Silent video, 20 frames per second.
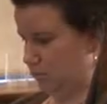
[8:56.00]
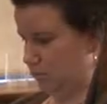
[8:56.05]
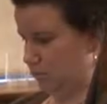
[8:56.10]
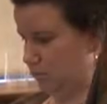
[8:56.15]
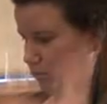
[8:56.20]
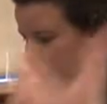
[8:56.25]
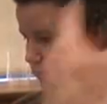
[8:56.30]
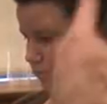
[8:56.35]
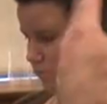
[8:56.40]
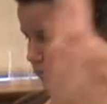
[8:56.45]

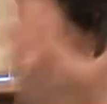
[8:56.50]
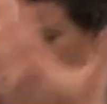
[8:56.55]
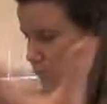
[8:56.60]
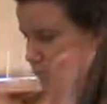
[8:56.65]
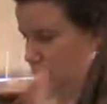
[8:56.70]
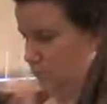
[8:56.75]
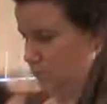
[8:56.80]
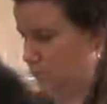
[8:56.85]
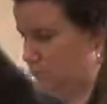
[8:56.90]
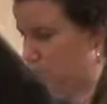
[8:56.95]

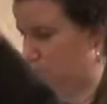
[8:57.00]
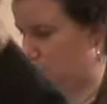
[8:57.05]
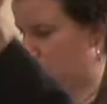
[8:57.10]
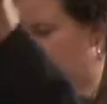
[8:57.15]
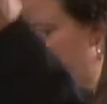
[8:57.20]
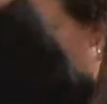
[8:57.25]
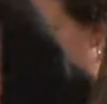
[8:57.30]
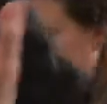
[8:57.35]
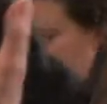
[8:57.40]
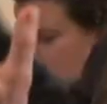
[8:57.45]

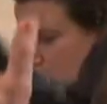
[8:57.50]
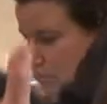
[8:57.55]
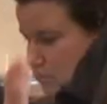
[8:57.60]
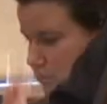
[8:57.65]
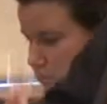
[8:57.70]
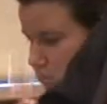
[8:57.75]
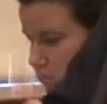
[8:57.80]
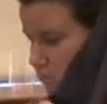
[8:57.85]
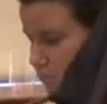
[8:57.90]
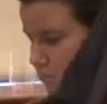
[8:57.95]

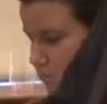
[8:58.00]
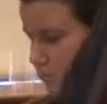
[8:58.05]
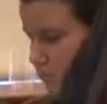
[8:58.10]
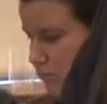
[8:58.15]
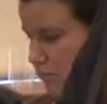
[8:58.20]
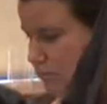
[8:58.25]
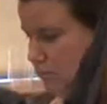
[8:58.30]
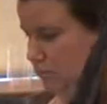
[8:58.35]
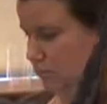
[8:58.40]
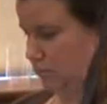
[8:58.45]

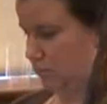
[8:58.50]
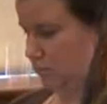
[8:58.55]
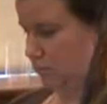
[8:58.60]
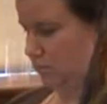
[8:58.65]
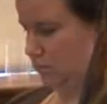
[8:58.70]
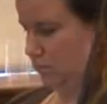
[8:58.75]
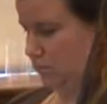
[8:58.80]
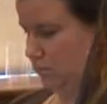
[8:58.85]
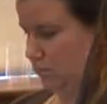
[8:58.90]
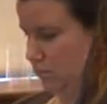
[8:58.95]

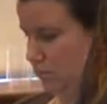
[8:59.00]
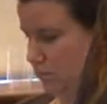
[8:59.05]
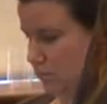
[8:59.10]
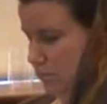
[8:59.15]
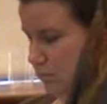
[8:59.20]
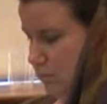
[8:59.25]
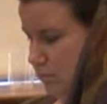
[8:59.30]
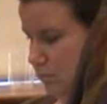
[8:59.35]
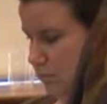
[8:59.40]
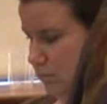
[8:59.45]

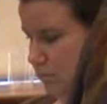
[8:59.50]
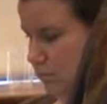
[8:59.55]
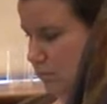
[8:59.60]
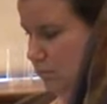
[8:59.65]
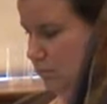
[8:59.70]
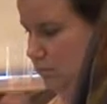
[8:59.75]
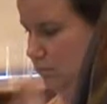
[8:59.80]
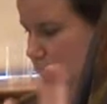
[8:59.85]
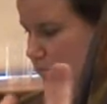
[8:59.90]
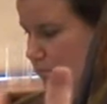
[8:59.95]

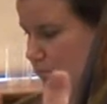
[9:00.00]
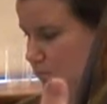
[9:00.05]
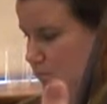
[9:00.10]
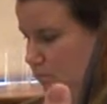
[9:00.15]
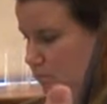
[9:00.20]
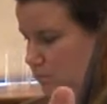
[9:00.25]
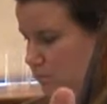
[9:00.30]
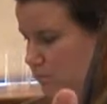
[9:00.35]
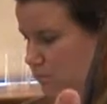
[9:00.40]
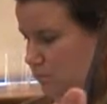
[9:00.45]

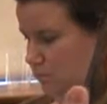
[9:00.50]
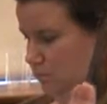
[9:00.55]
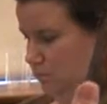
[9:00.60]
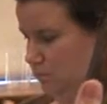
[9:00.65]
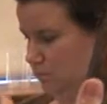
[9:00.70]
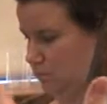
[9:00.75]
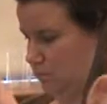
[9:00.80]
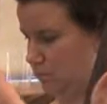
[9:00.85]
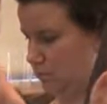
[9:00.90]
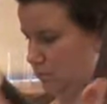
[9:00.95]
The person shown says nothing.